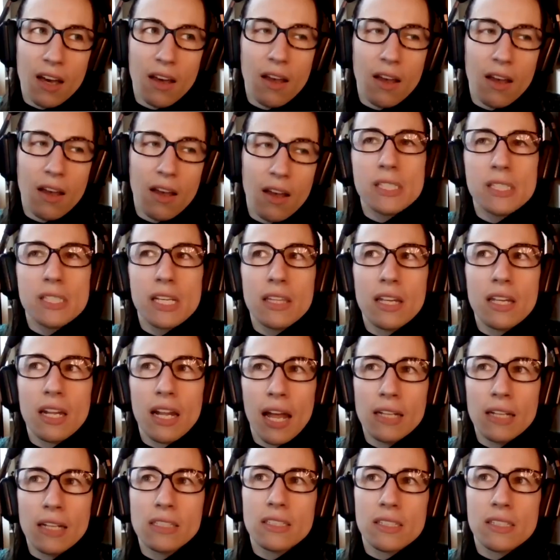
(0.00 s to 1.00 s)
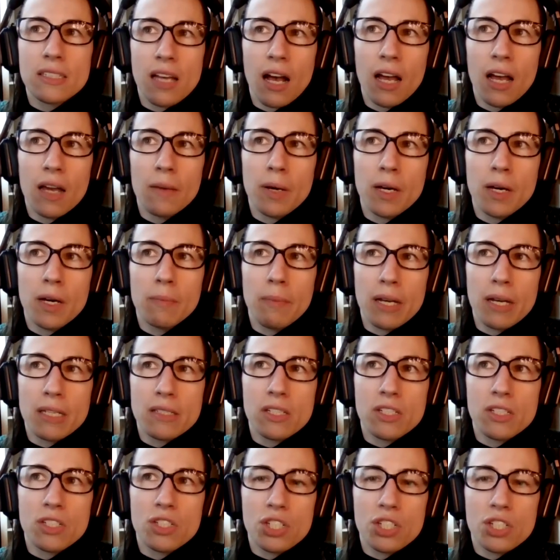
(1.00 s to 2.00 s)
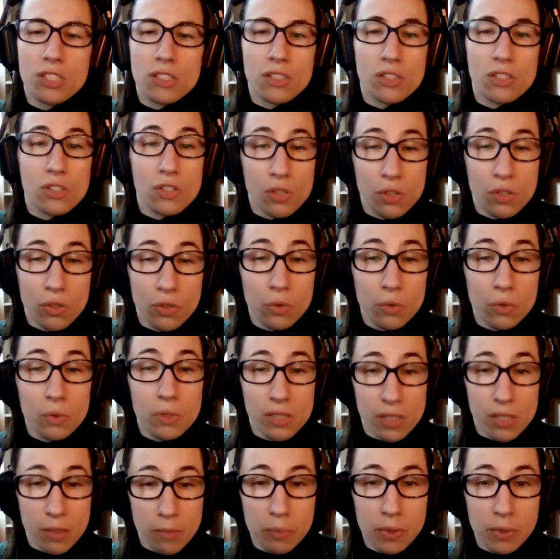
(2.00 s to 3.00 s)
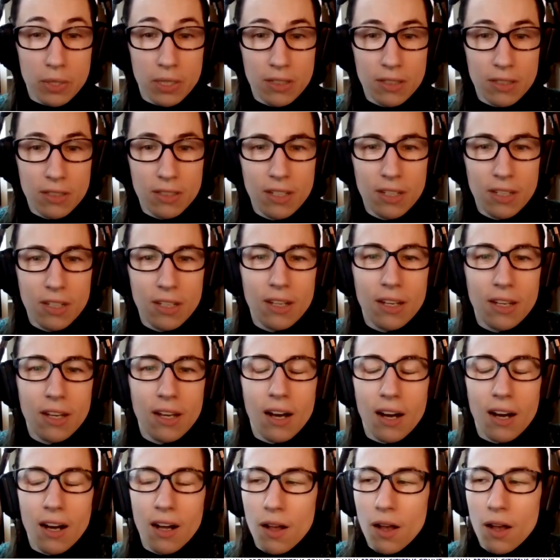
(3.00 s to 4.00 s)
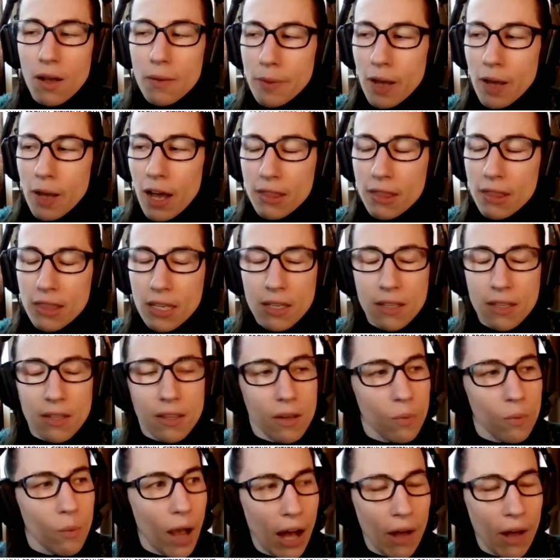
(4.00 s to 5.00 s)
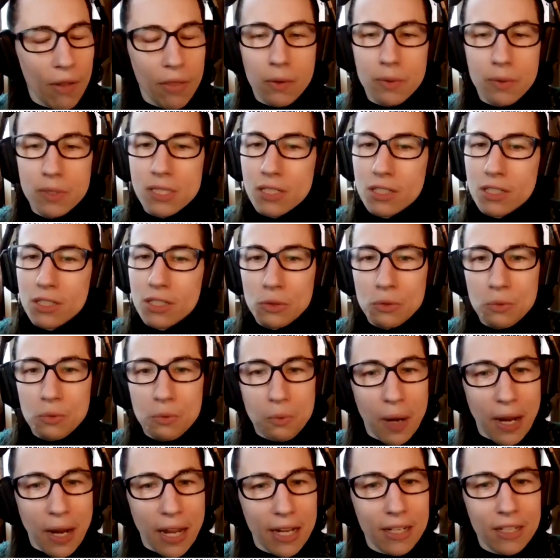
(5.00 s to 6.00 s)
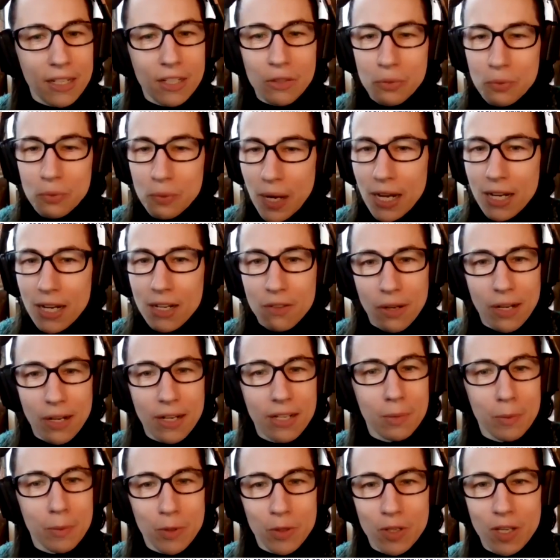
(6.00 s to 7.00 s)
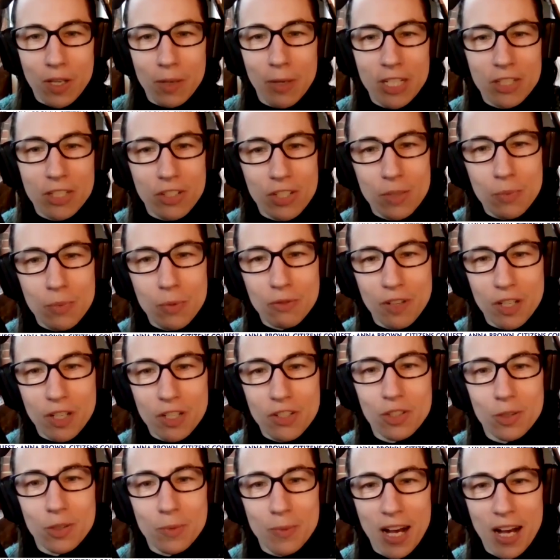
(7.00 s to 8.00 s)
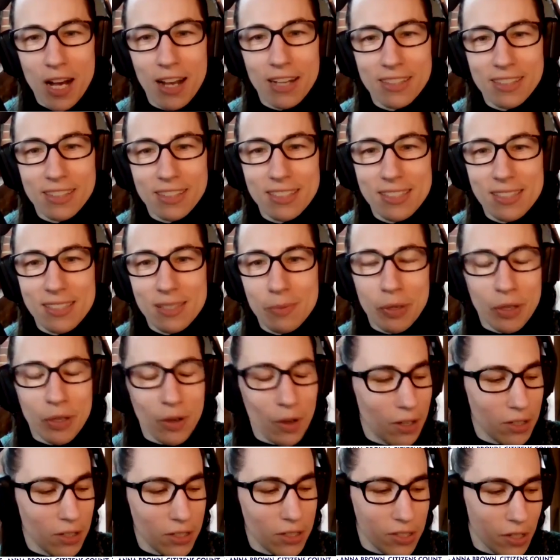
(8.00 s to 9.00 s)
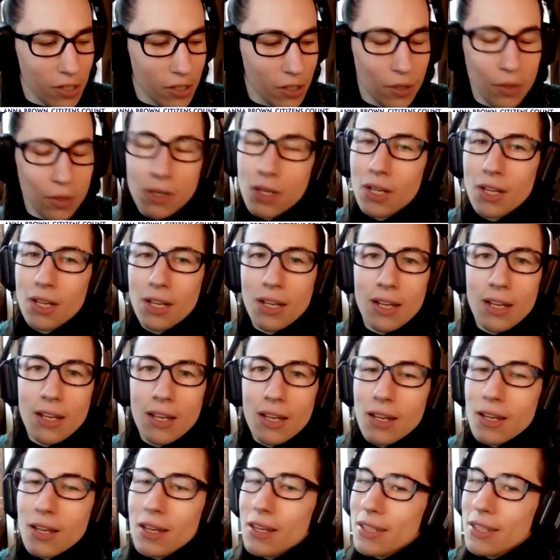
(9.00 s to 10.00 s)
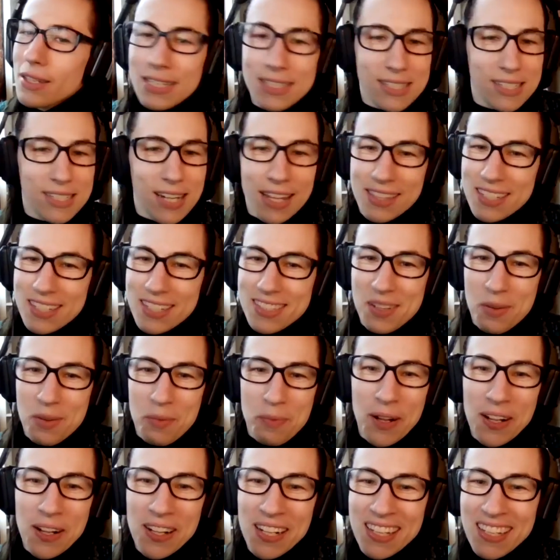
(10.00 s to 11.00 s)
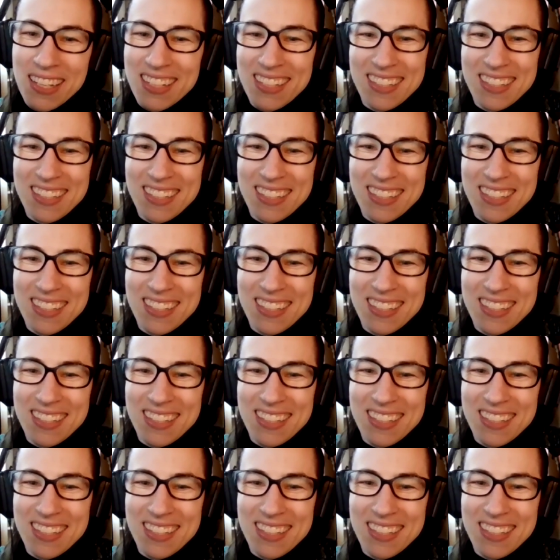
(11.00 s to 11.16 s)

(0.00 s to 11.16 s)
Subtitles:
I would say that anytime a message is too simple, I think, wow, there was a great communications professional behind this, but also it's not that simple.